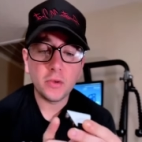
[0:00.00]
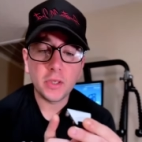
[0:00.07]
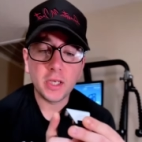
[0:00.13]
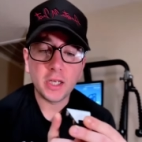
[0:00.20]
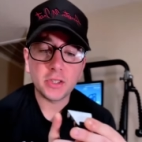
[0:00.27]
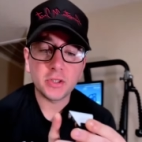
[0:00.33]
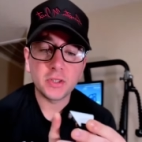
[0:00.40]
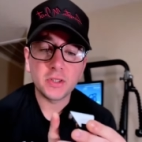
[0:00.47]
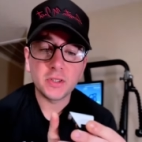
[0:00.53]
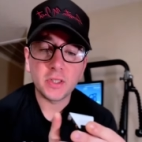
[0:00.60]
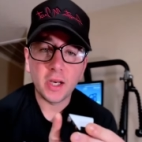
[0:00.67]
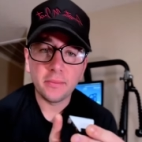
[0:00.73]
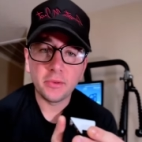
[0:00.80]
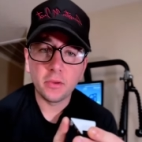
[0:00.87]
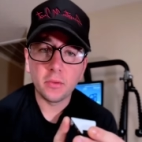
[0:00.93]
you can actually
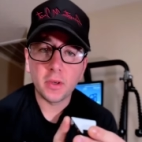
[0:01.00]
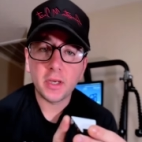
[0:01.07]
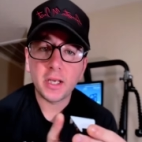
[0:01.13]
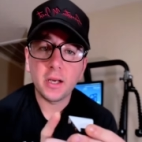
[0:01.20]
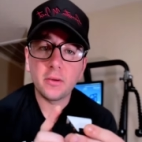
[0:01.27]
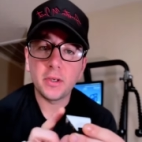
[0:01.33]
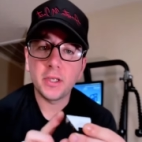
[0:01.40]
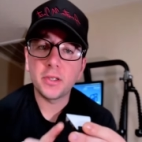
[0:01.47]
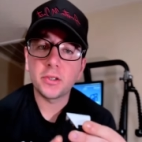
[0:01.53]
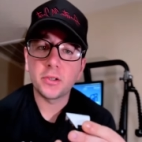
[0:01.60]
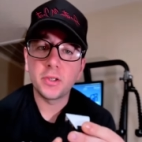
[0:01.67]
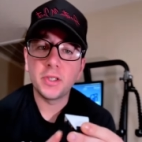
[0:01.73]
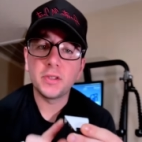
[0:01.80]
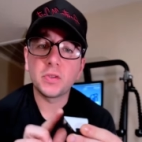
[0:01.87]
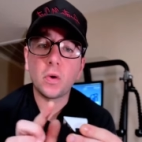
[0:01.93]
stop the workout,
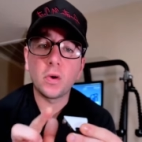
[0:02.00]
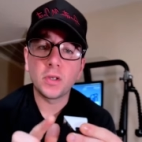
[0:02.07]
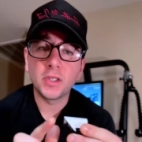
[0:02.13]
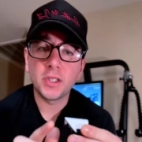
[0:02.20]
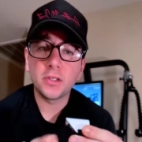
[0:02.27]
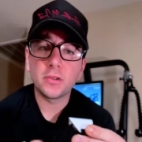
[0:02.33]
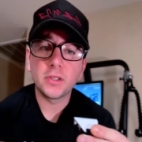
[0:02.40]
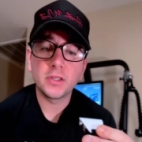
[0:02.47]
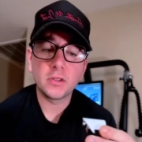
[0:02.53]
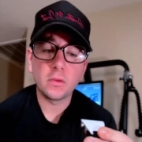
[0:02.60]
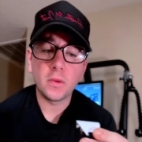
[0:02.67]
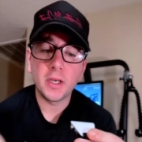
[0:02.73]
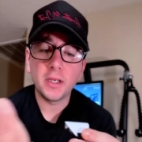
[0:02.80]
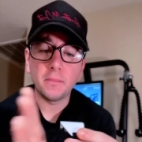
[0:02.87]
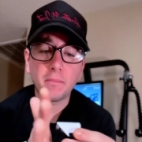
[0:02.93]
increase or decrease
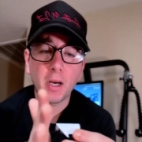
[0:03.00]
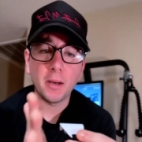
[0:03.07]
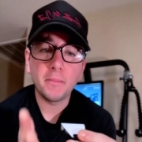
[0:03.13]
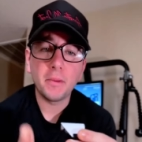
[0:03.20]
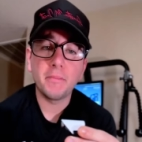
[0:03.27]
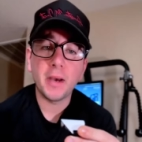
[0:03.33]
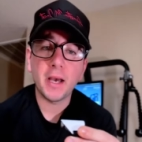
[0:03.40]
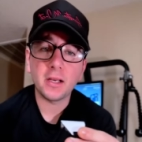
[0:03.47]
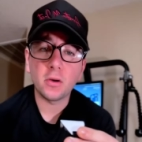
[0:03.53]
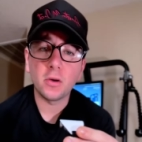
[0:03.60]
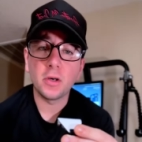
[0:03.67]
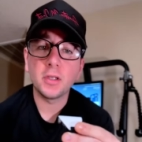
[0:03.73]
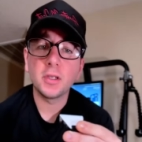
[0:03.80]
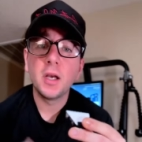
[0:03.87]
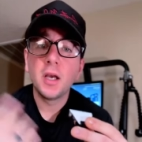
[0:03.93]
the weight, pop it back
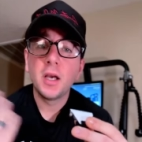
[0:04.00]
on